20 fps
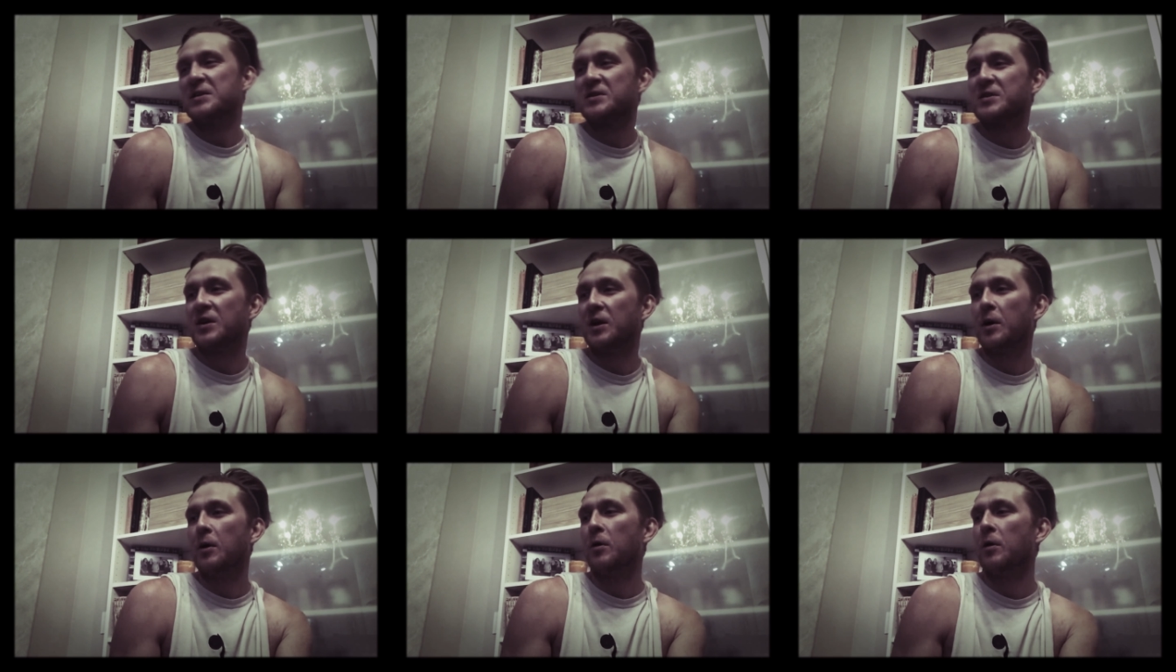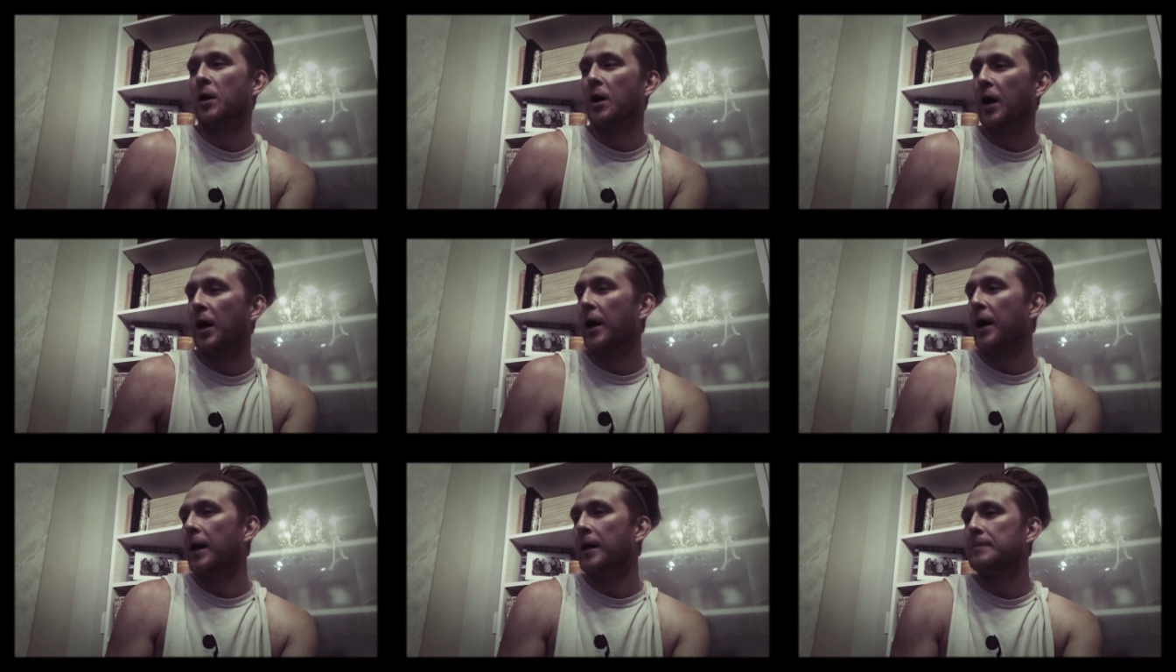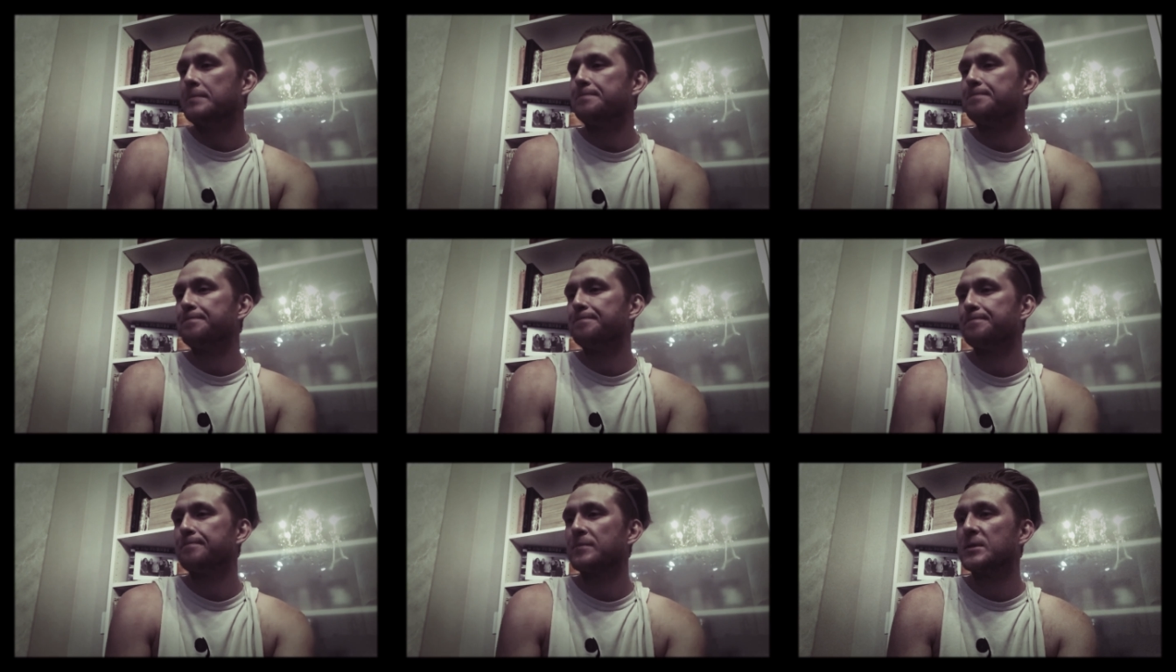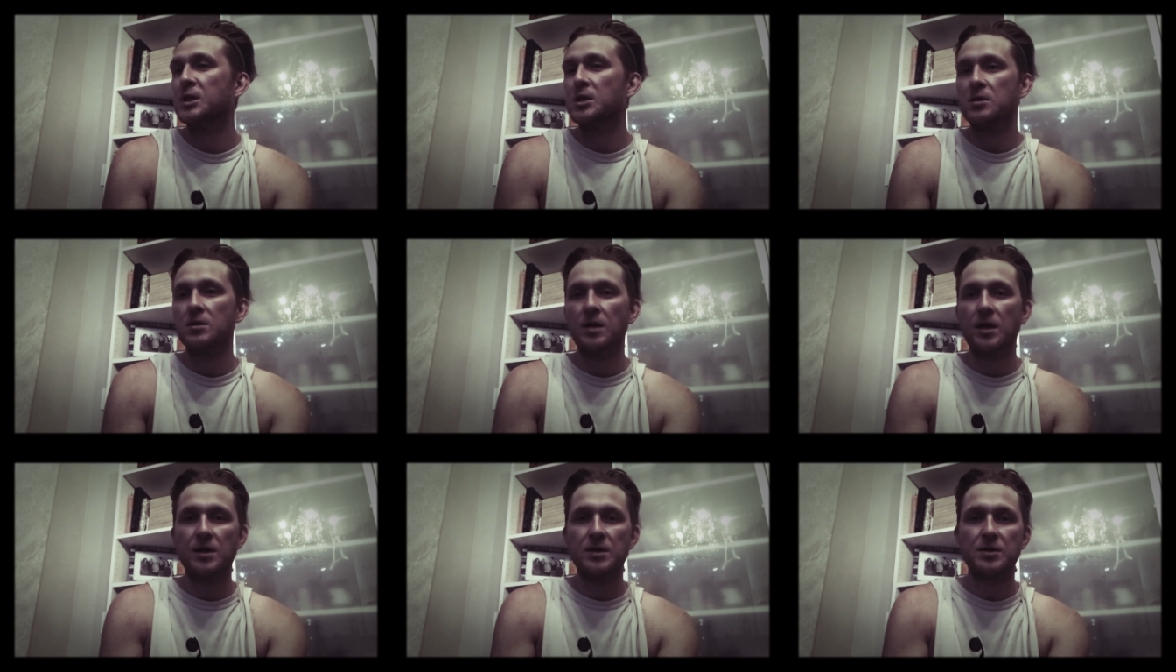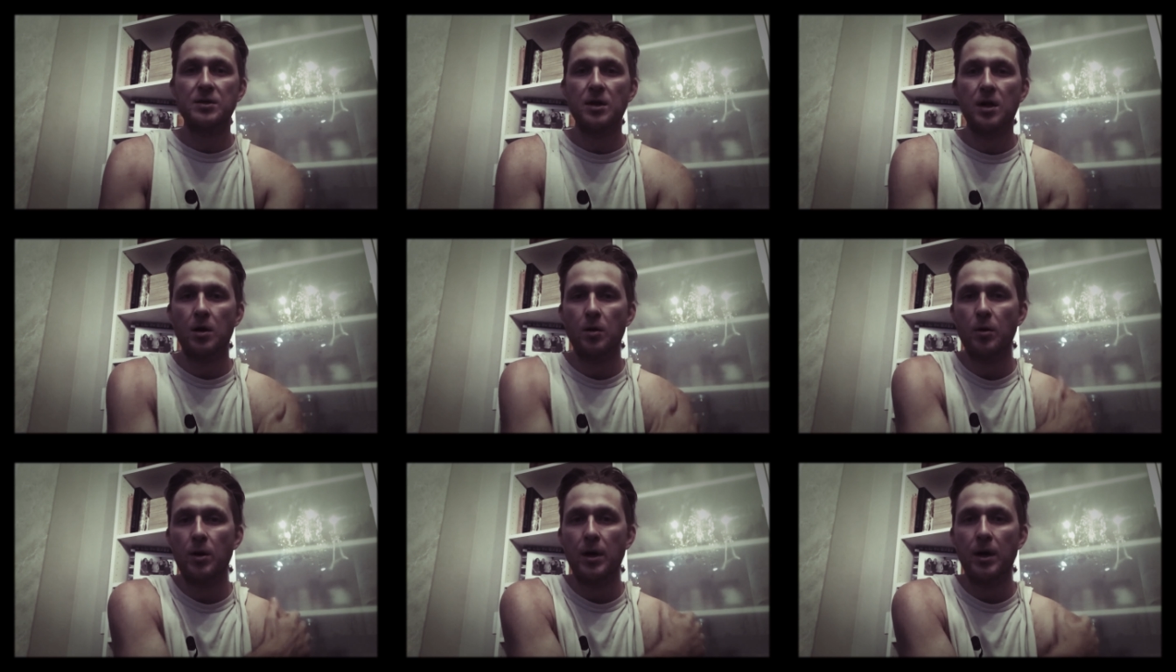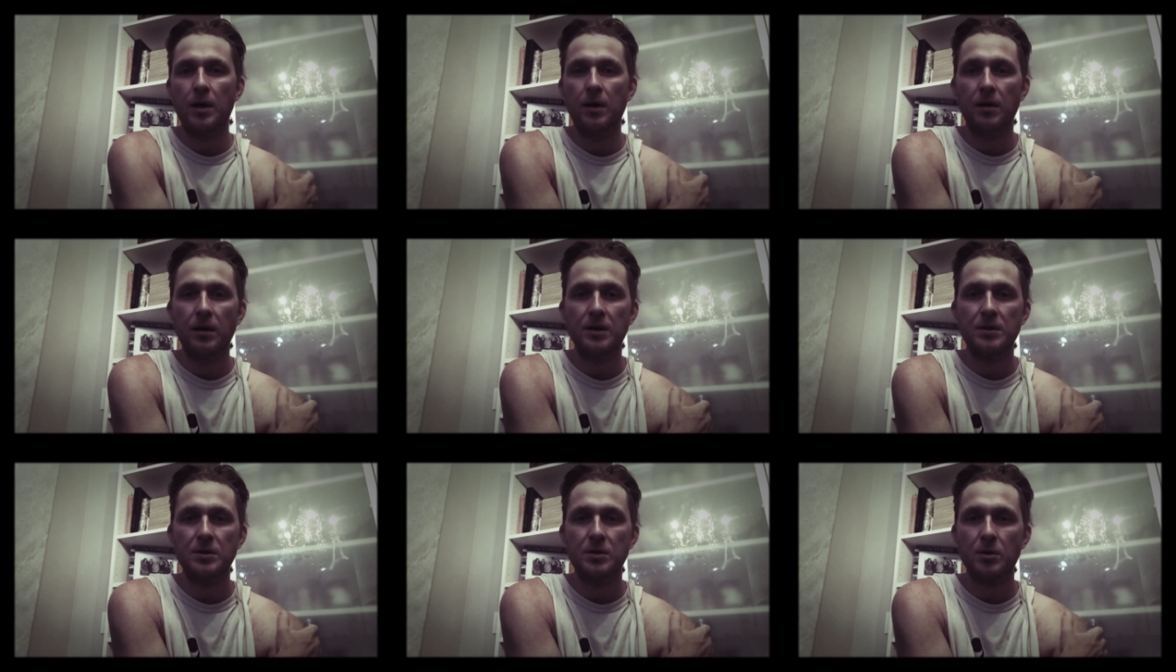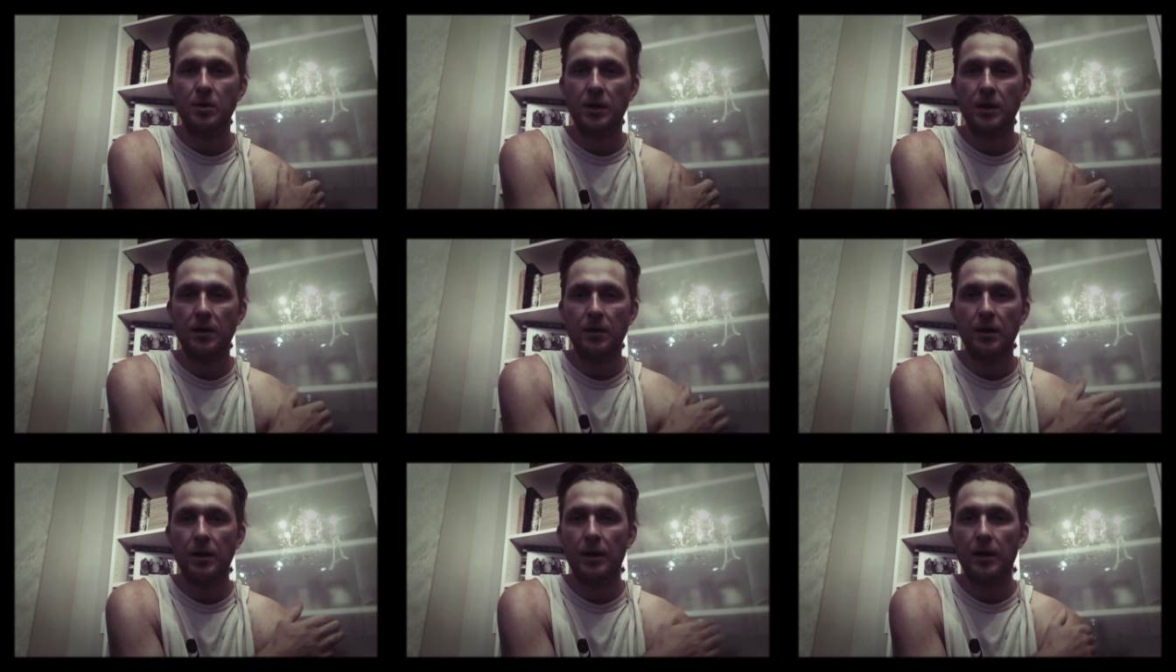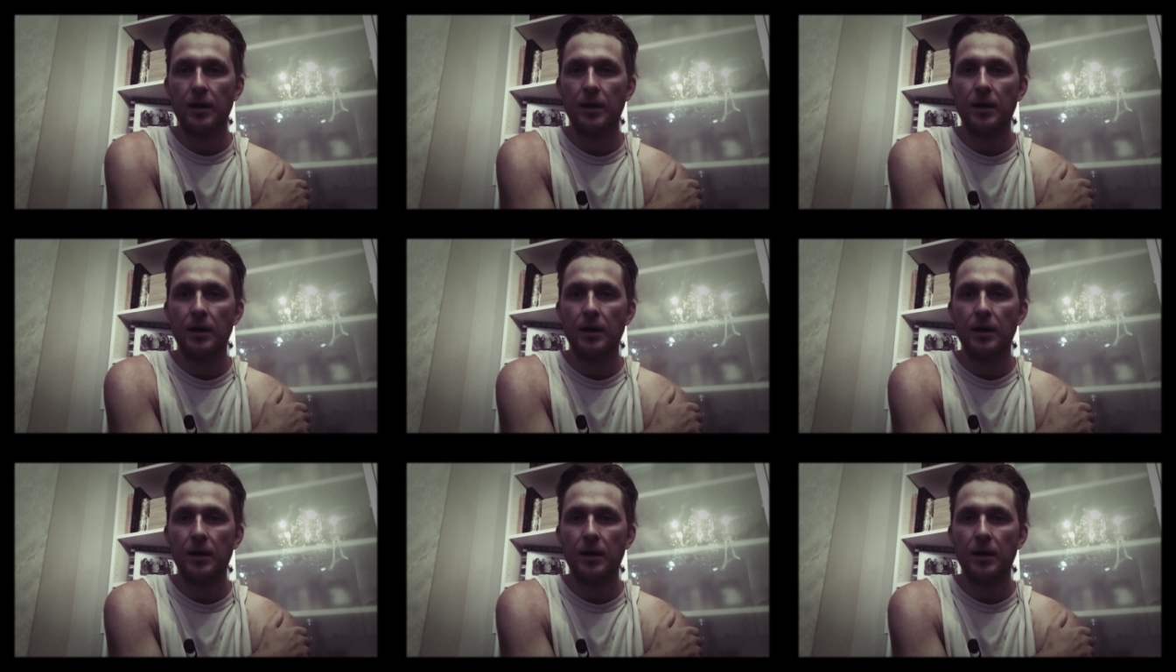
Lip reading: So just let us know what you think,